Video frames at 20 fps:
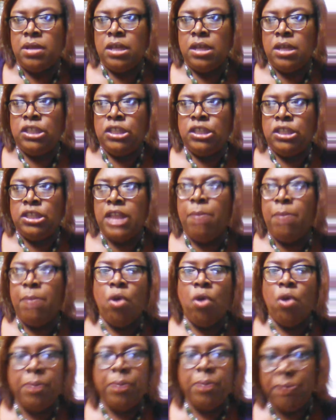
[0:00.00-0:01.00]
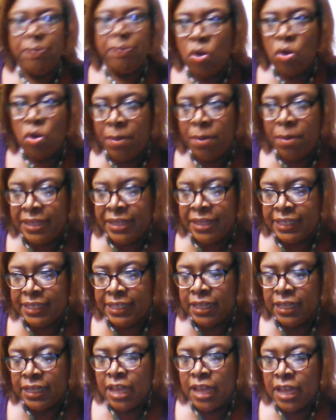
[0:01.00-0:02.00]
And more people going missing.
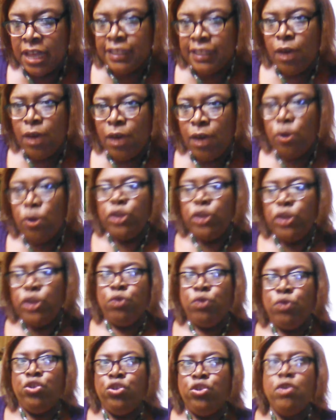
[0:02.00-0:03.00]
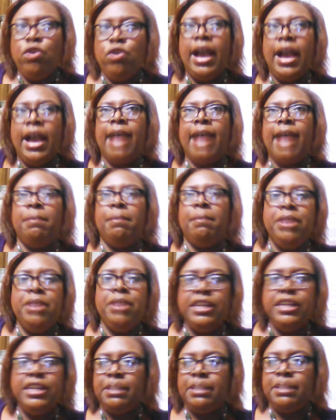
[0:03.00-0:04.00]
So you got millions
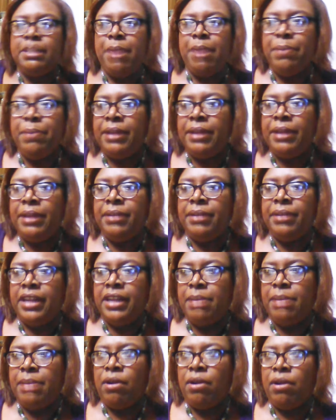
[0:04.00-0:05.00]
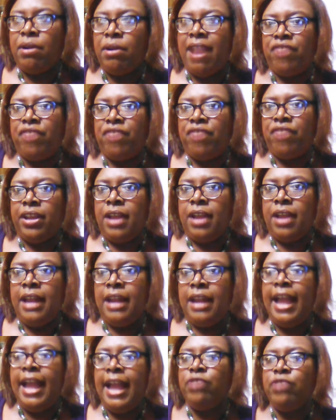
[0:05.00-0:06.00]
of people living in a demographic. And now
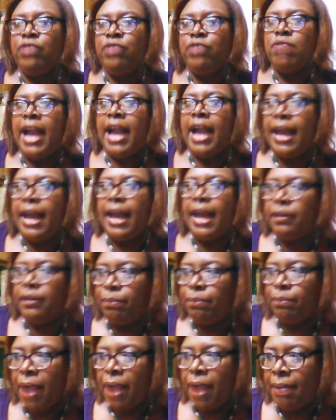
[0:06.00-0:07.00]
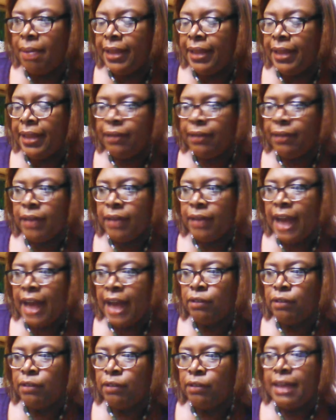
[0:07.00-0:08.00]
you got probably, God knows how
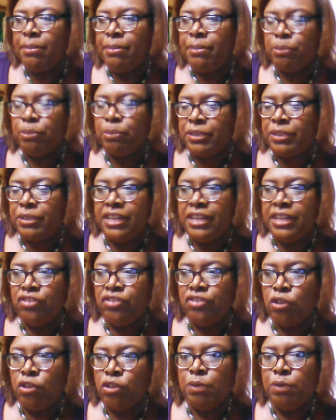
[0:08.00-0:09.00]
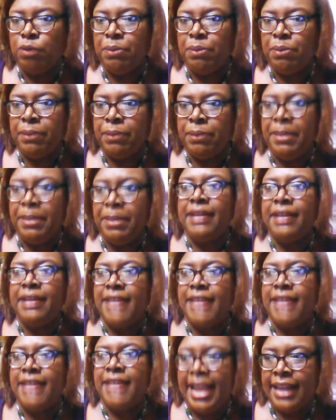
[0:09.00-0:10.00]
much a percentage of those people being
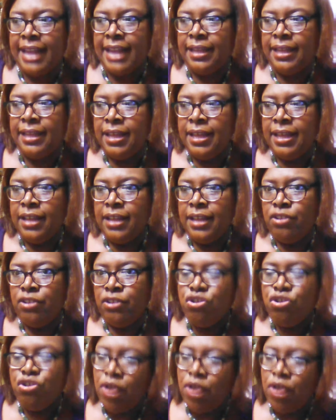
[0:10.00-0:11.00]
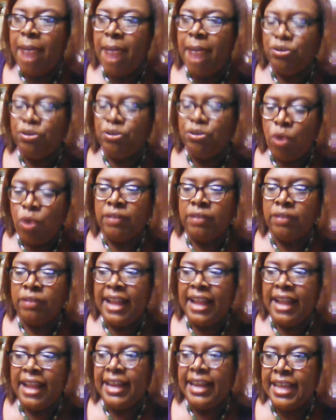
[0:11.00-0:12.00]
dead. Do you know how much work that
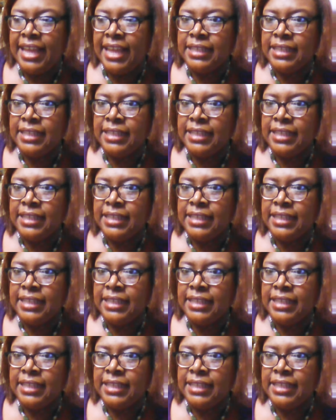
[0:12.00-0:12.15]
is?